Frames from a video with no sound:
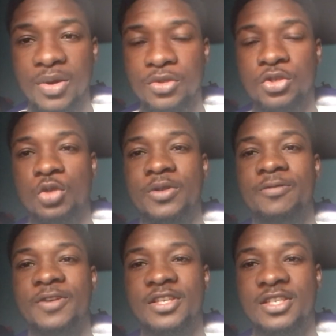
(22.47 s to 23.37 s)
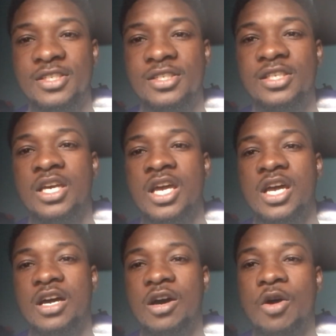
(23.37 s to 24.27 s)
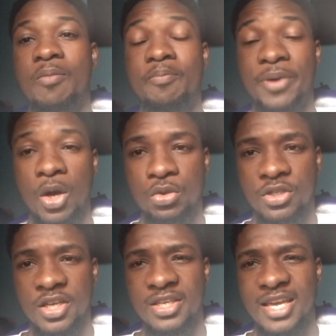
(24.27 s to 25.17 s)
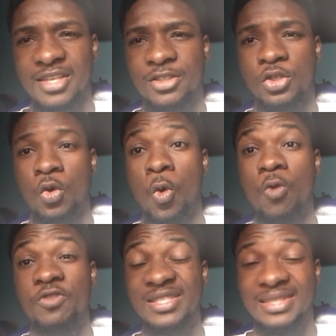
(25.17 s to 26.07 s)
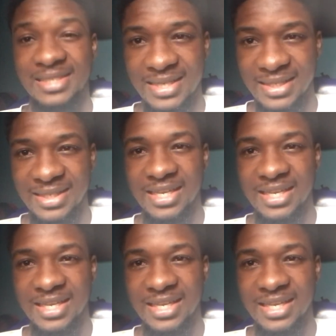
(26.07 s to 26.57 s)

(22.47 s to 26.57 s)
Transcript: Now he's going to be defending his belt against Covington.